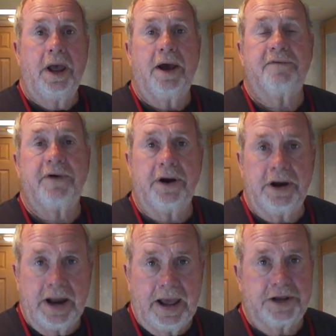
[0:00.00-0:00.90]
a very
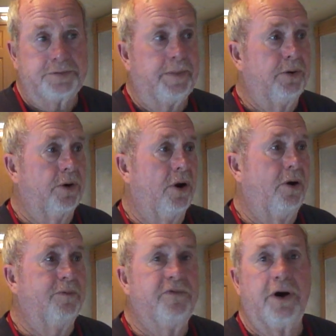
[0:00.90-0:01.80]
nice
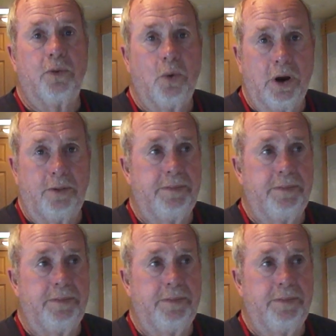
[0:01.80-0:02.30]
motorhome, very well